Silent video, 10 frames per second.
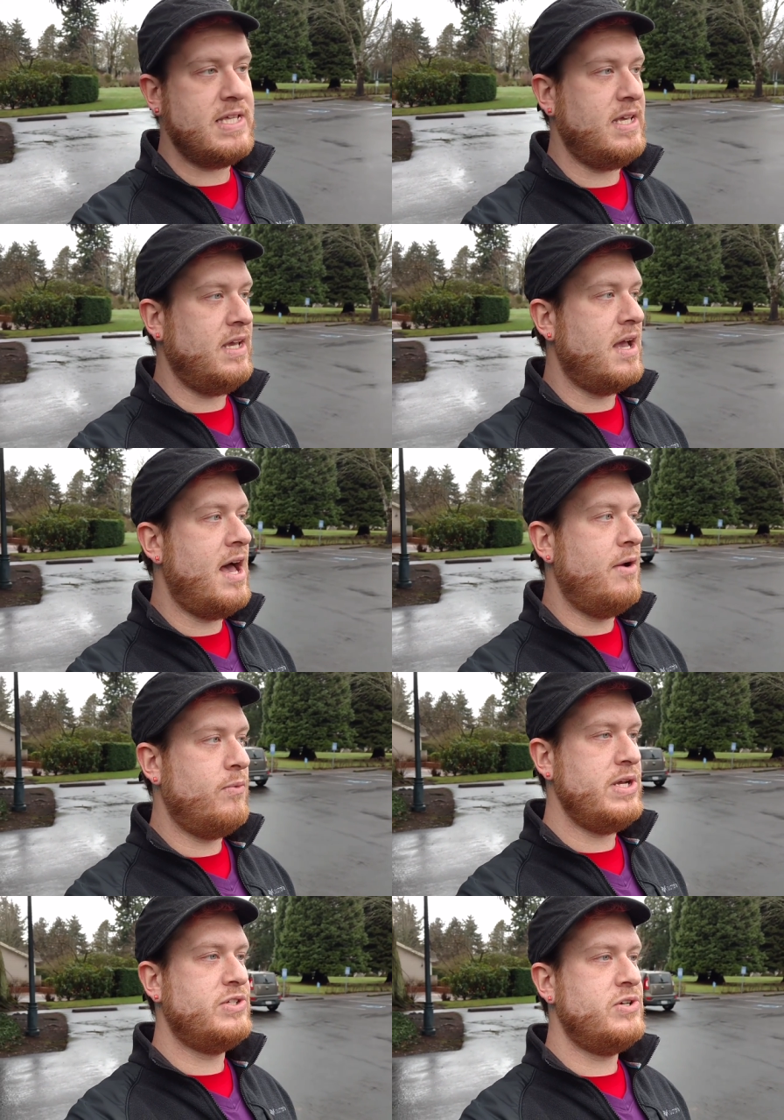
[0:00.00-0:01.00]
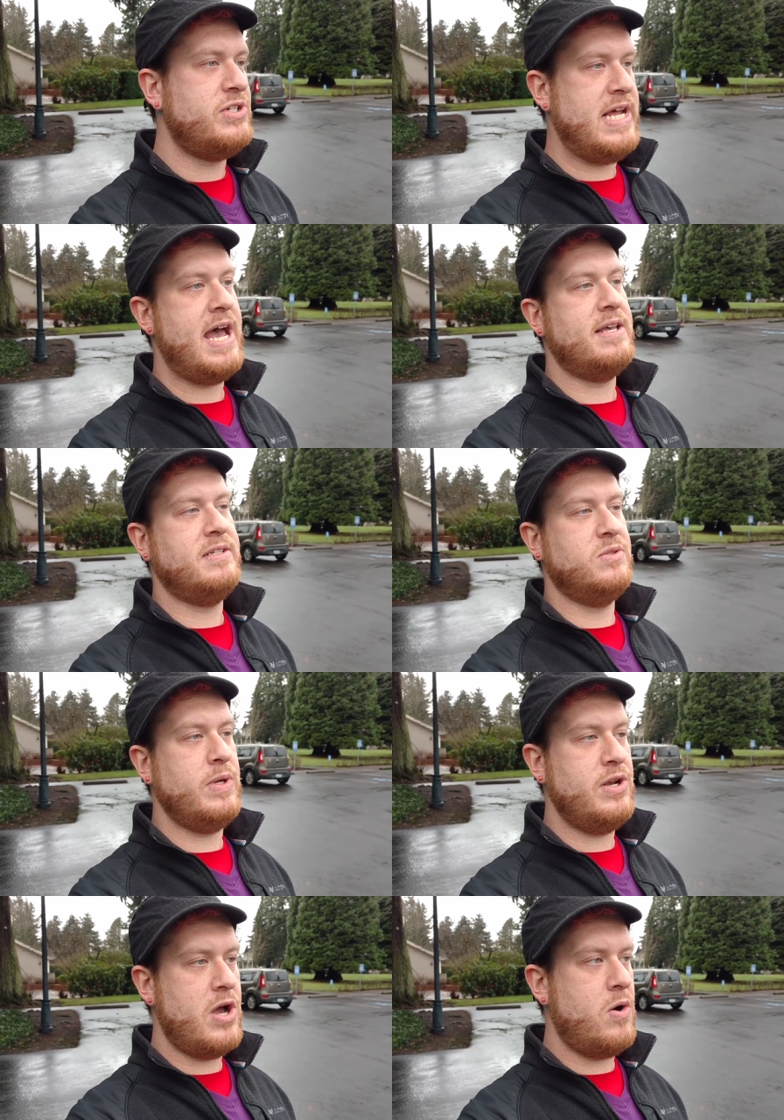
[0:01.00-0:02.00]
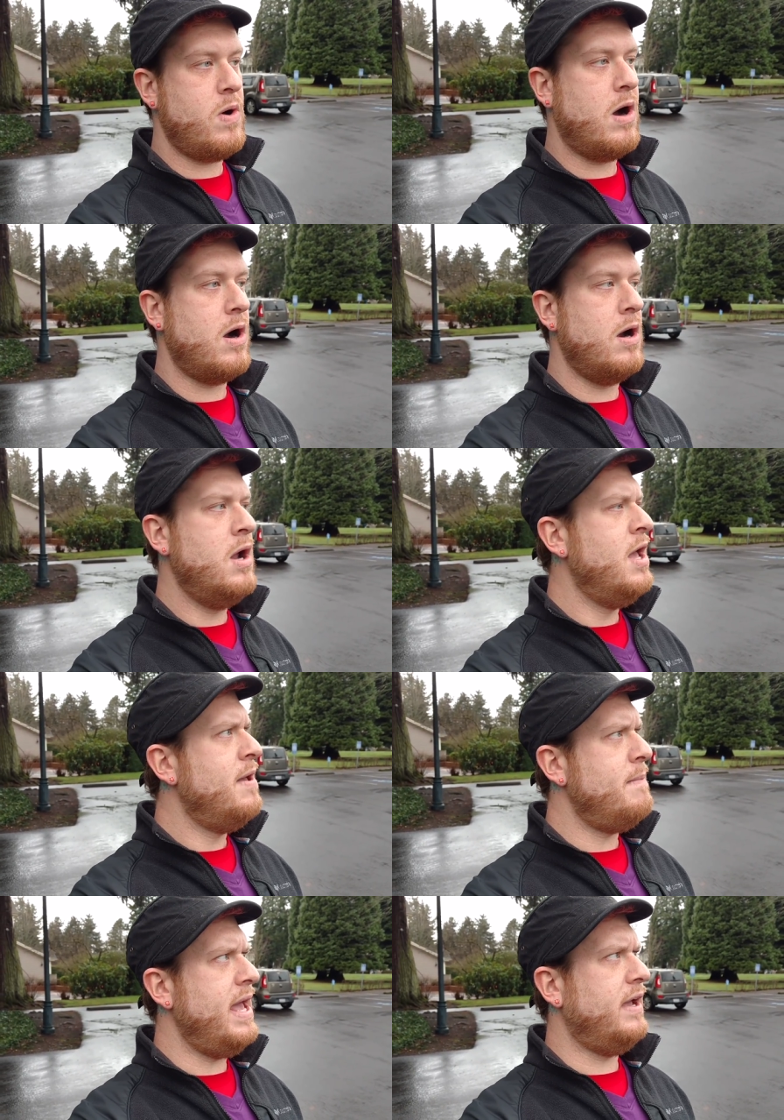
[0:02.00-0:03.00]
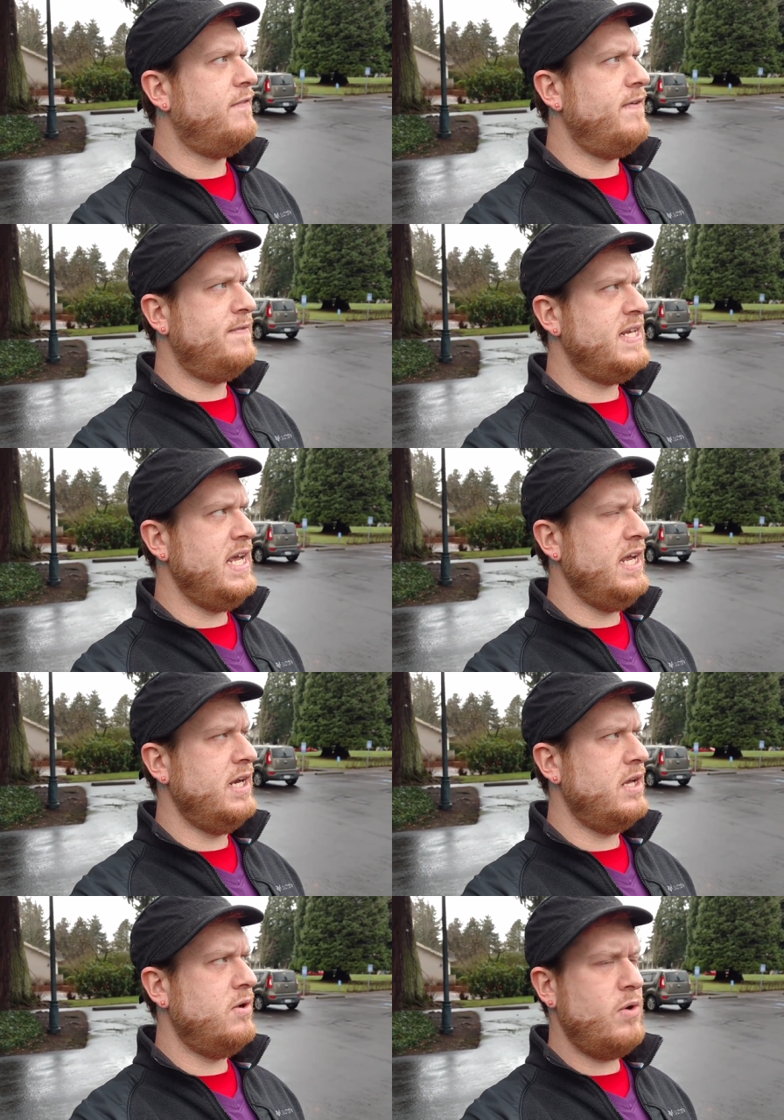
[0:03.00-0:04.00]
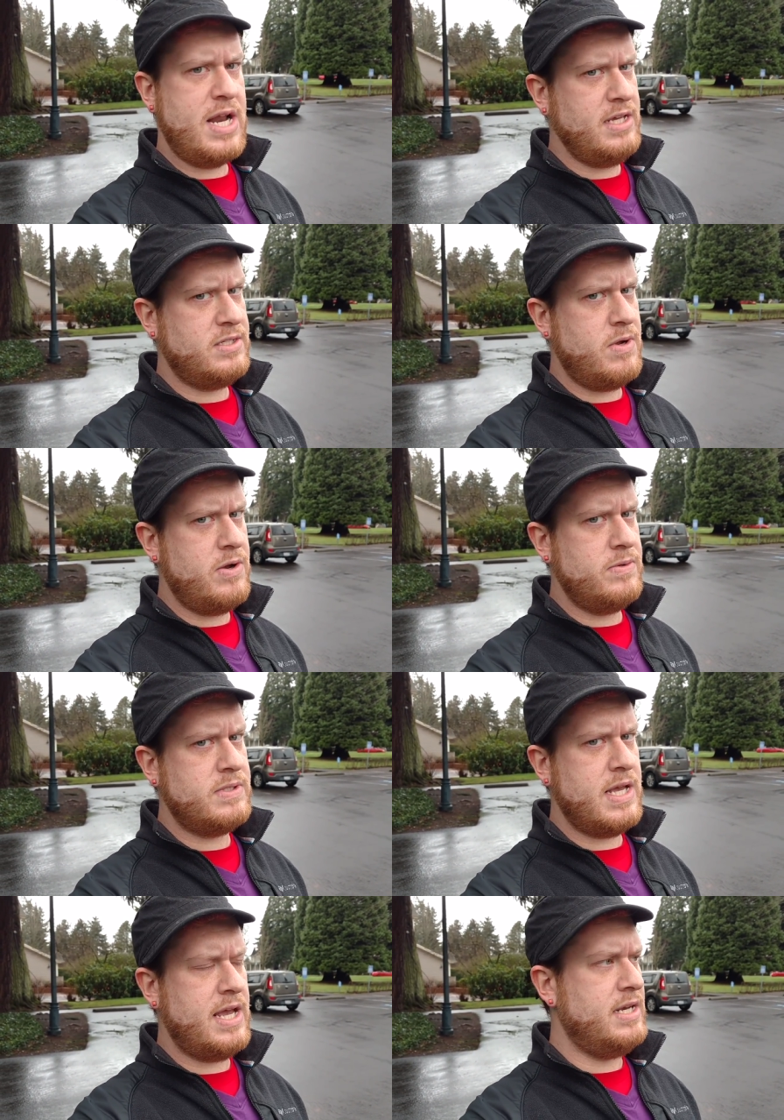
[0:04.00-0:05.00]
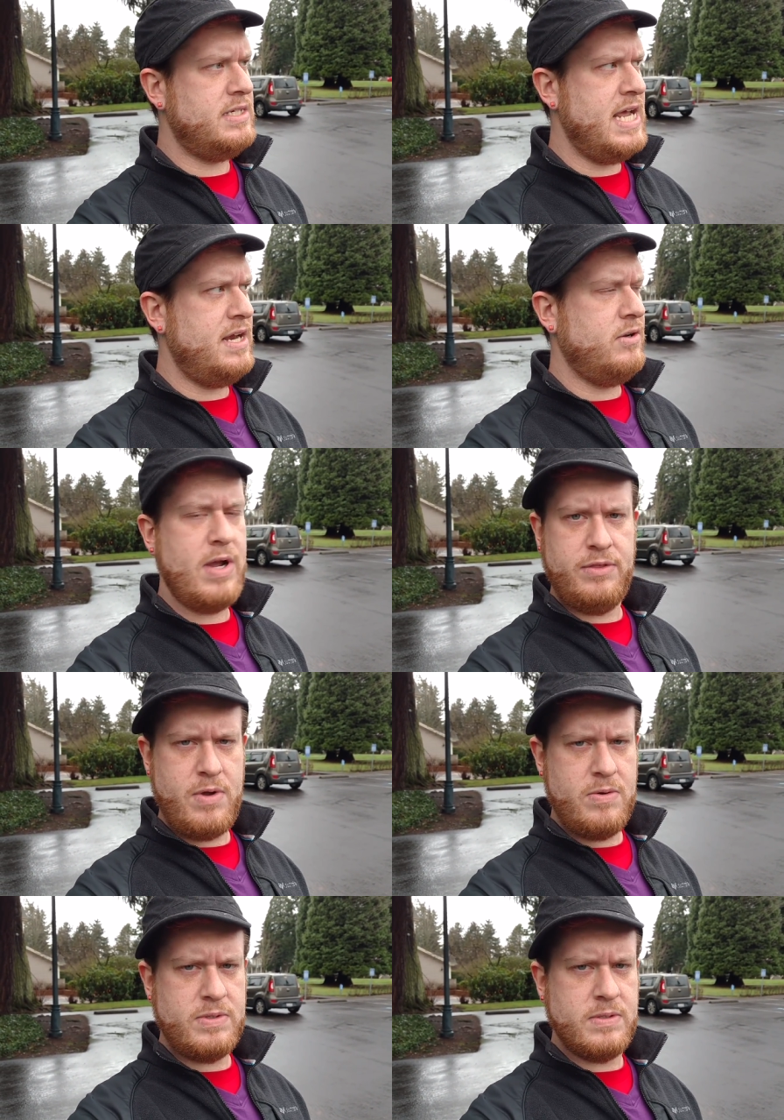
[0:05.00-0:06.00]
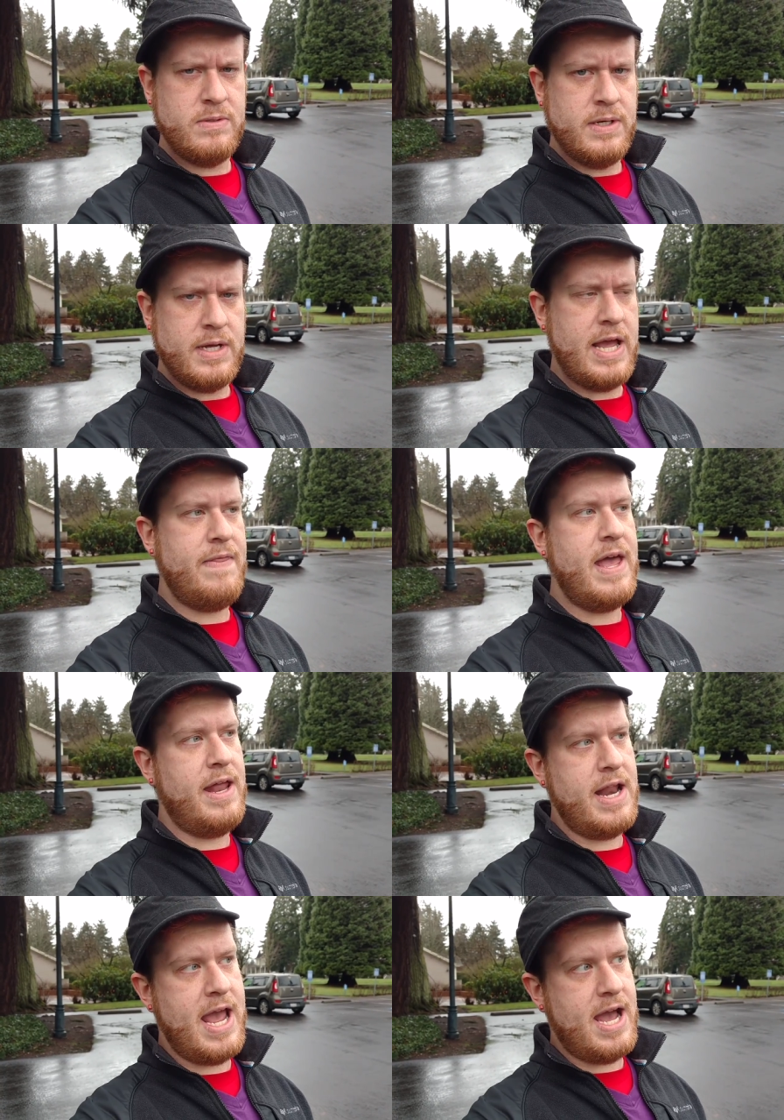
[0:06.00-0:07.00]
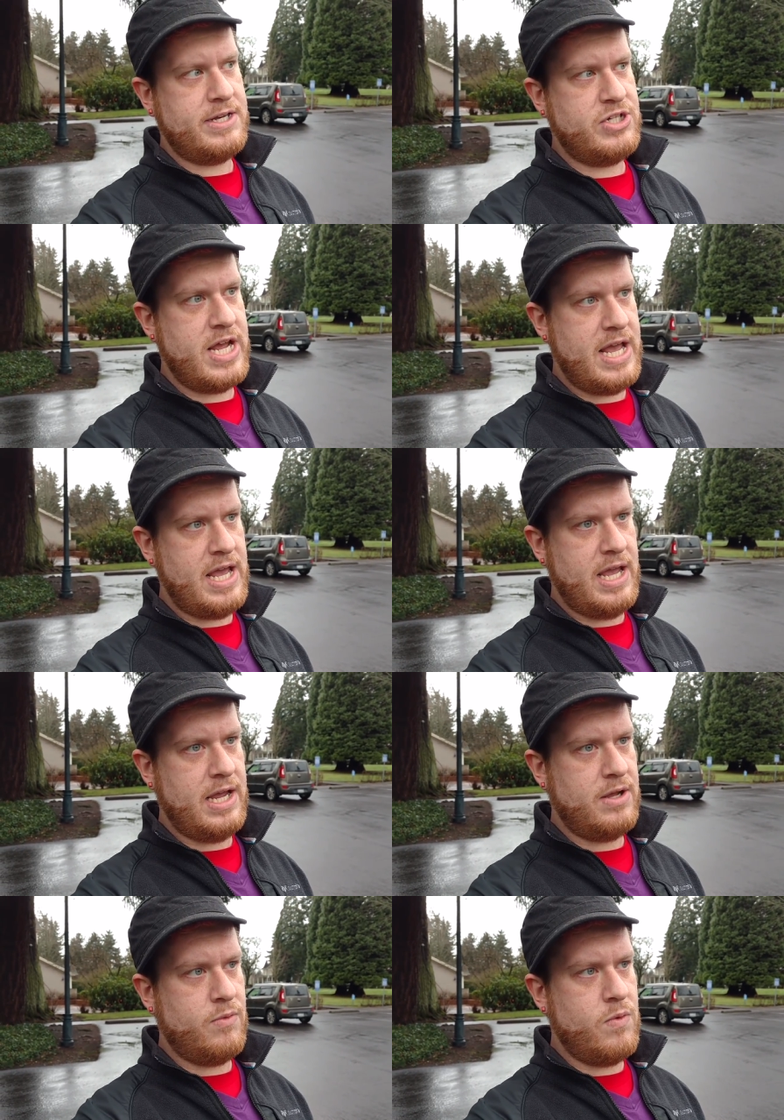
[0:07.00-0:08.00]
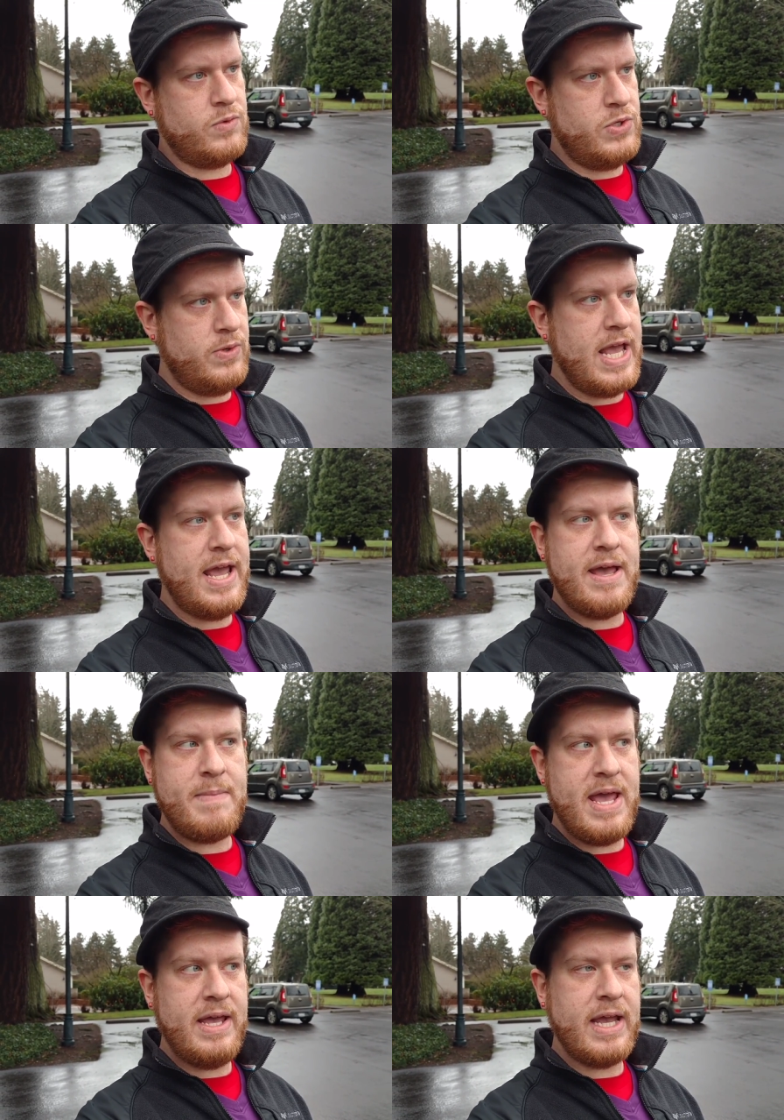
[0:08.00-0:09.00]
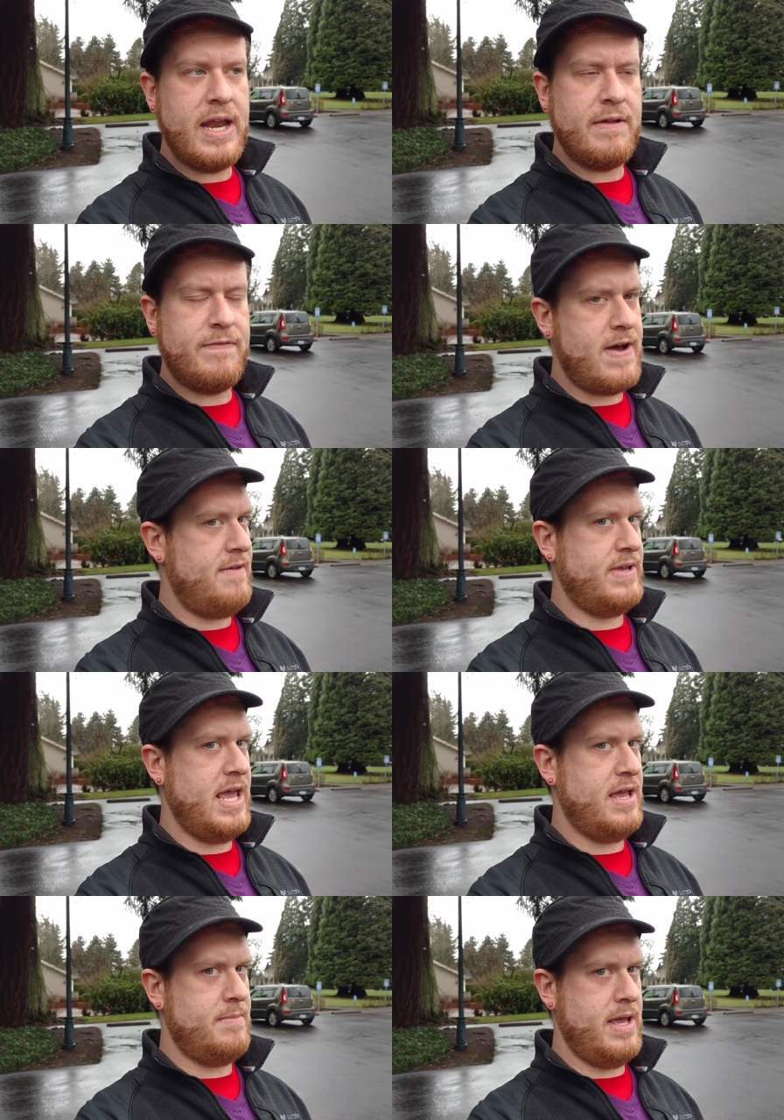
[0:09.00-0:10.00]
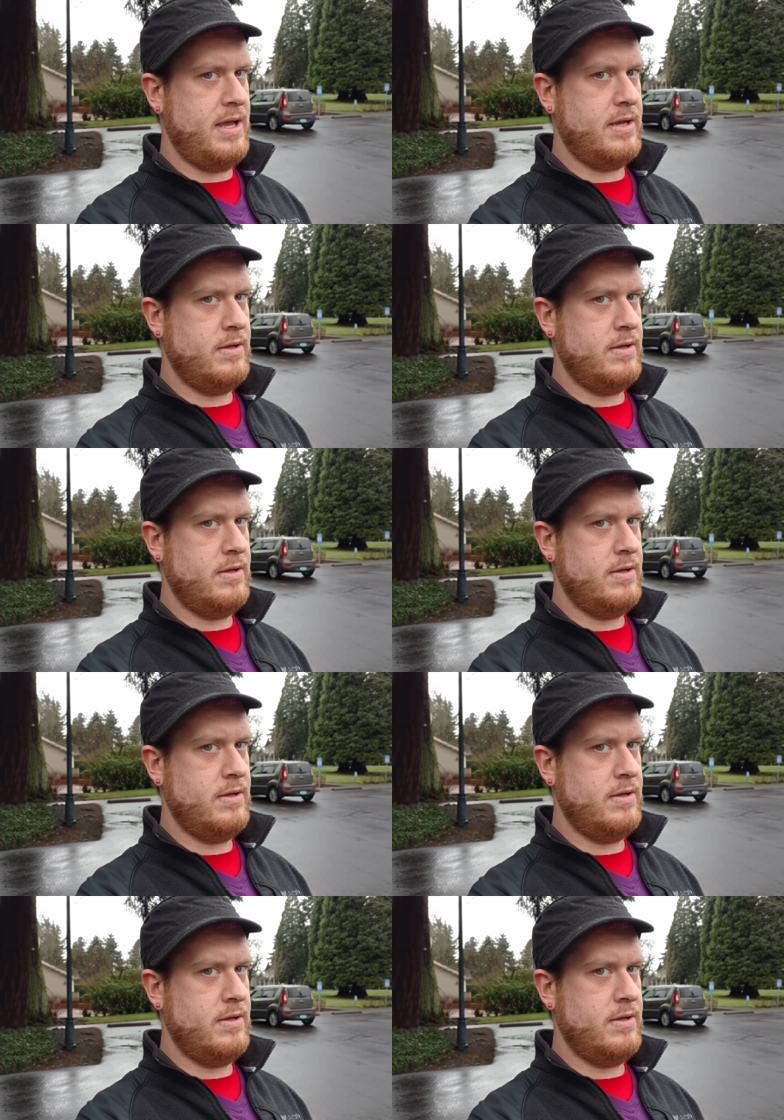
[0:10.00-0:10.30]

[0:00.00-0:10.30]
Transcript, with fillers: The uh, research tasks we know are make fifteen nice throws and ten great throws, and then hatch a two K M egg and a five K M egg,